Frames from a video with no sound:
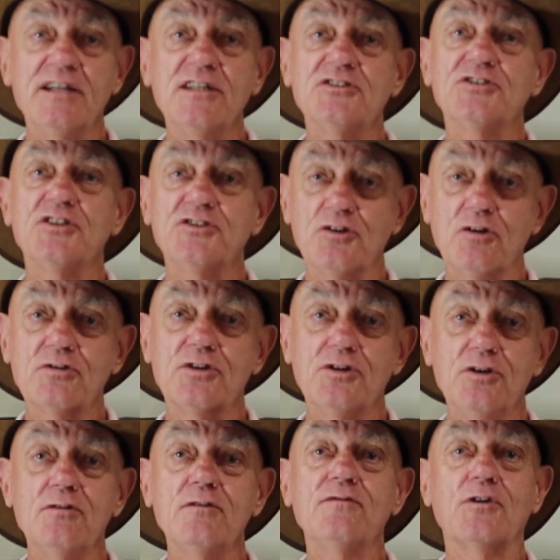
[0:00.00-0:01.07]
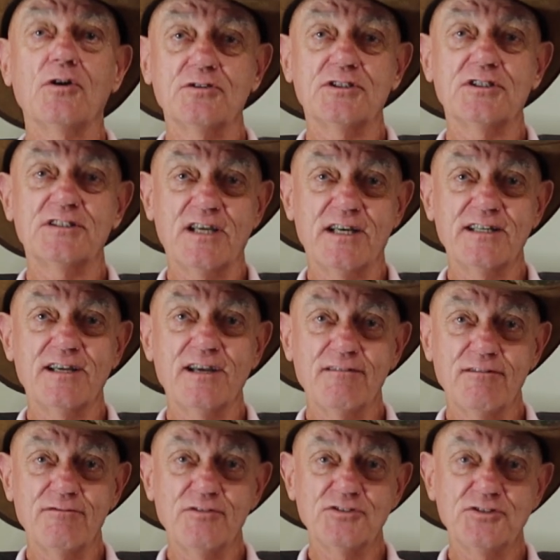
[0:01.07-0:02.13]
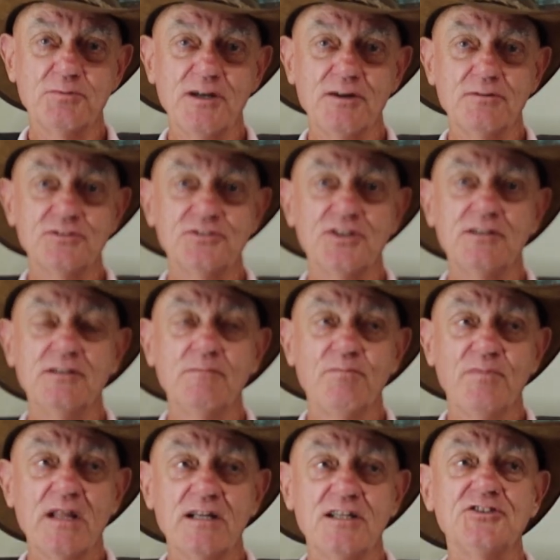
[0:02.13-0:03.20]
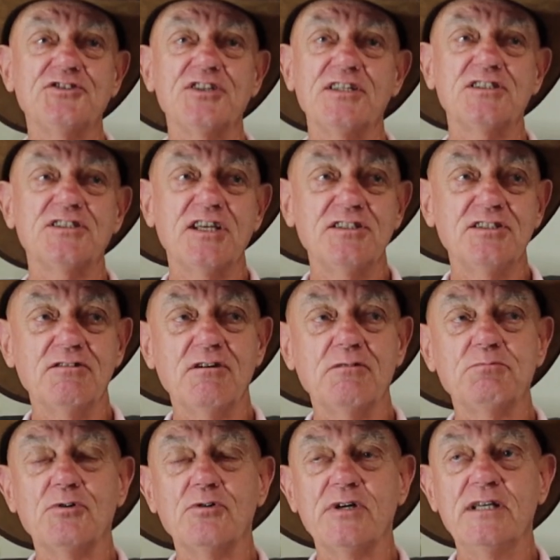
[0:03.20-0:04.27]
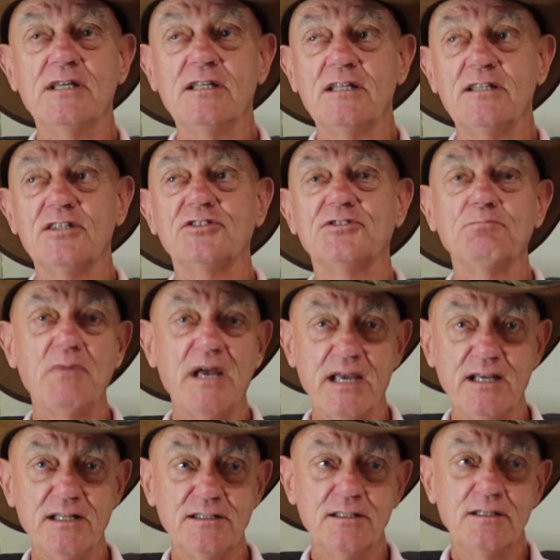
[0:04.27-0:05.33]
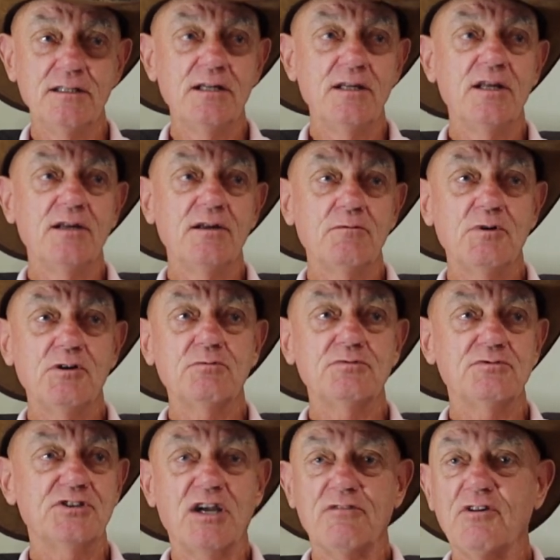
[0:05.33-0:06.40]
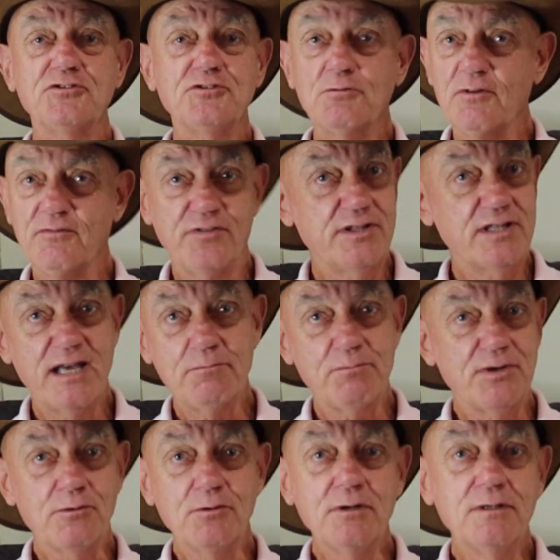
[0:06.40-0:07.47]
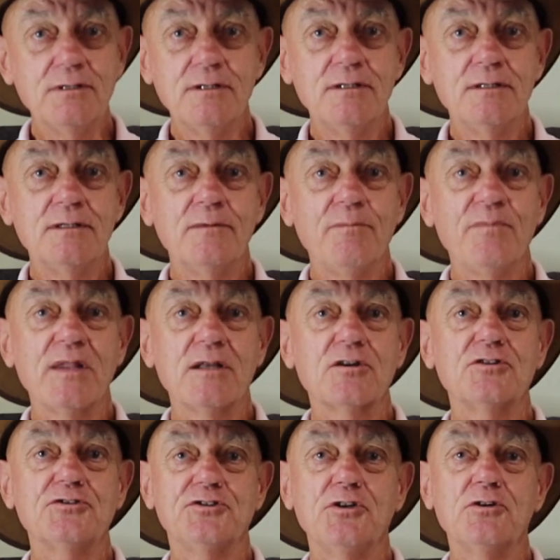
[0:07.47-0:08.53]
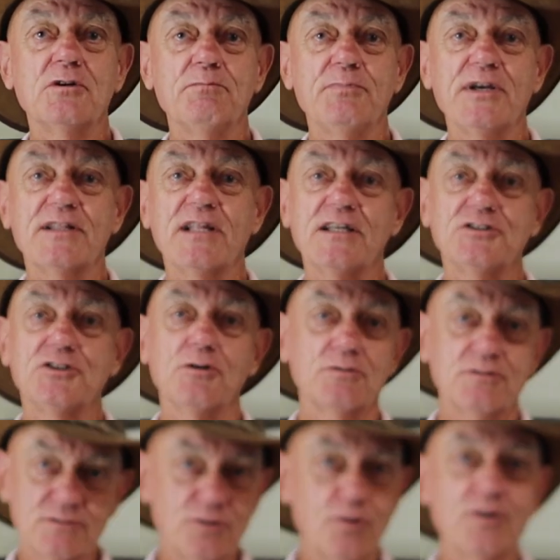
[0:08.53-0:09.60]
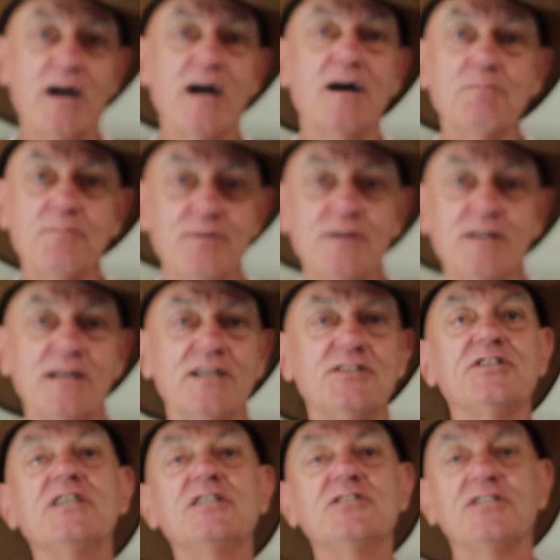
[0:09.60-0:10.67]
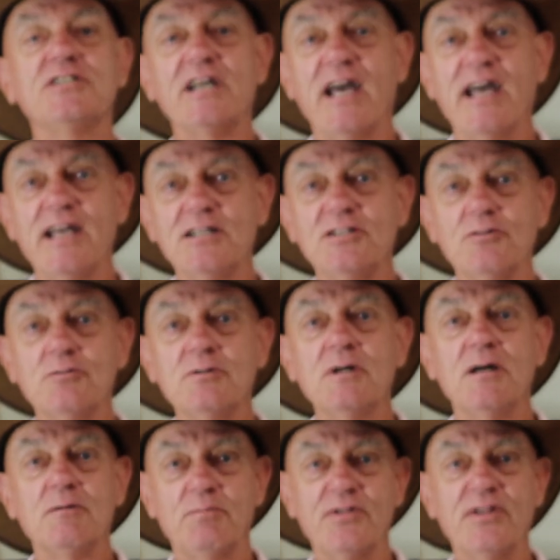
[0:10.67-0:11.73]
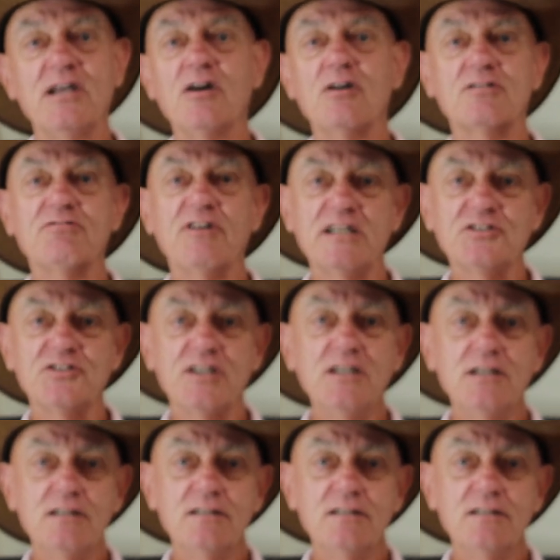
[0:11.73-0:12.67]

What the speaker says: and it's a dog you've got to take care of as well. So let's say the 10-year-old boy that's mad, well, Jack Russell will fit that bill, because you can pick that dog up. It's easy to handle, but they are crazy.